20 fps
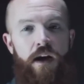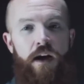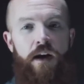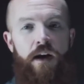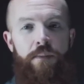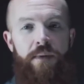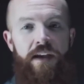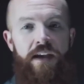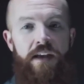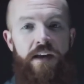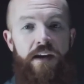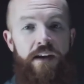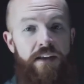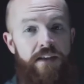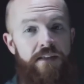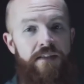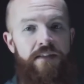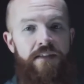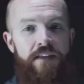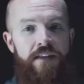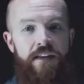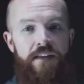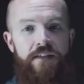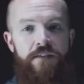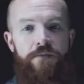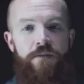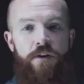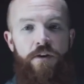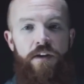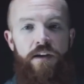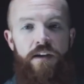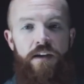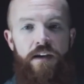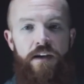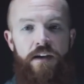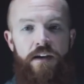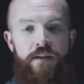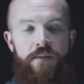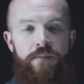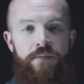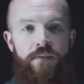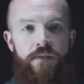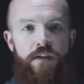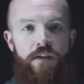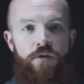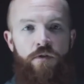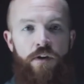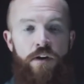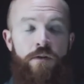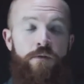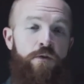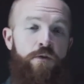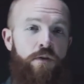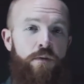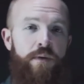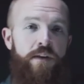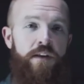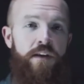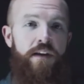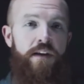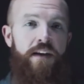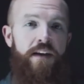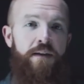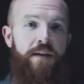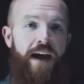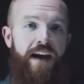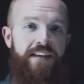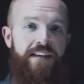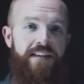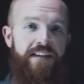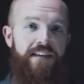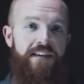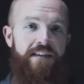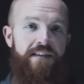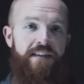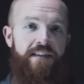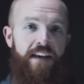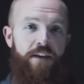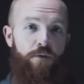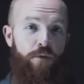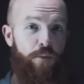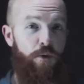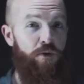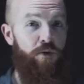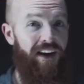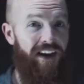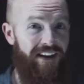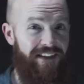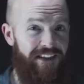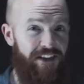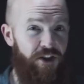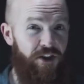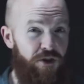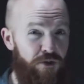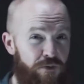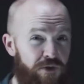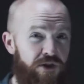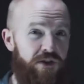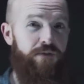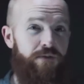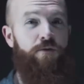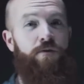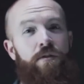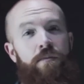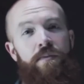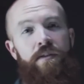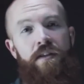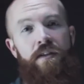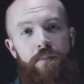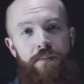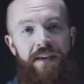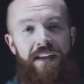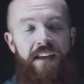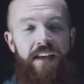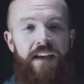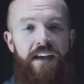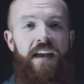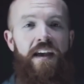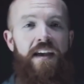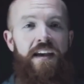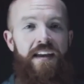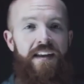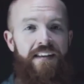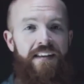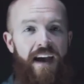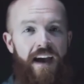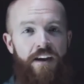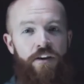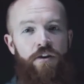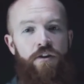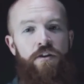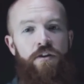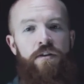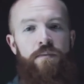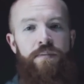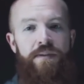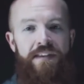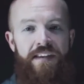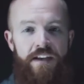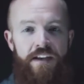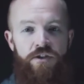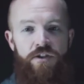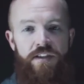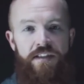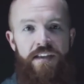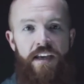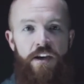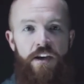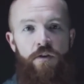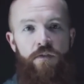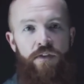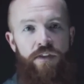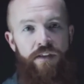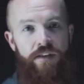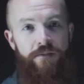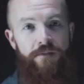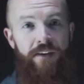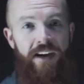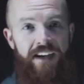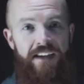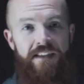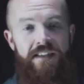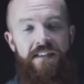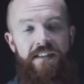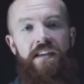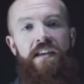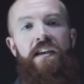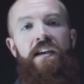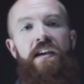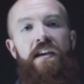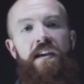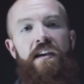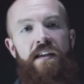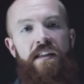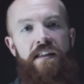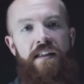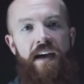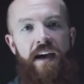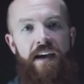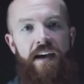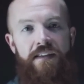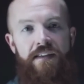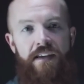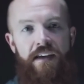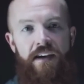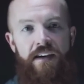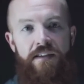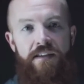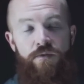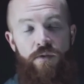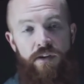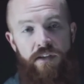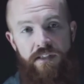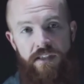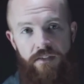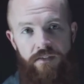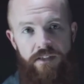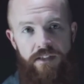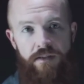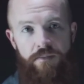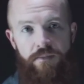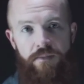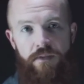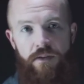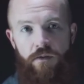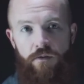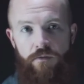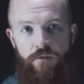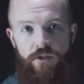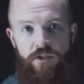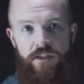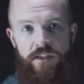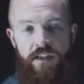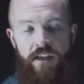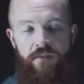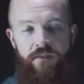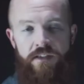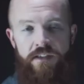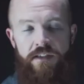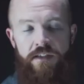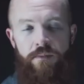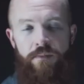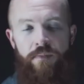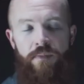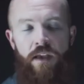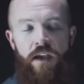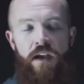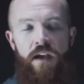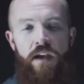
Um, and it is, it is a very uh, critical vulnerability as it is a remote execution vulnerability, meaning an attacker could potentially take over the device that uh, is running 7-zip, an old version of 7-zip.